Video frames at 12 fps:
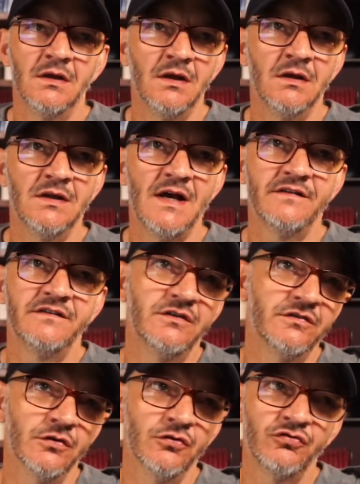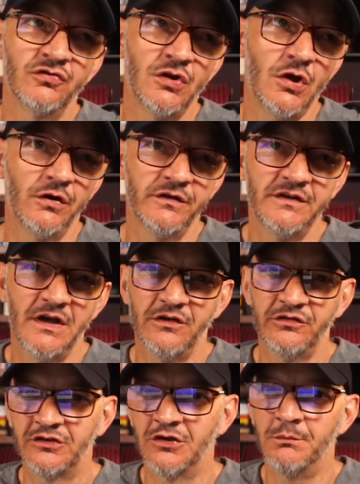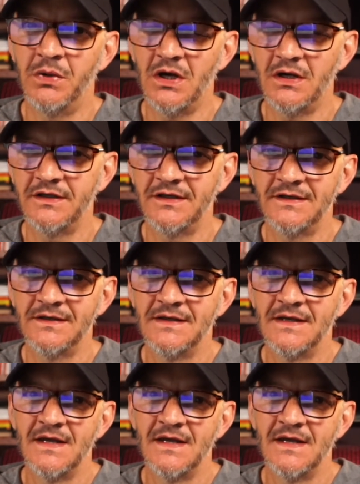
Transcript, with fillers: Elasticsearch, Logstash, Kibana,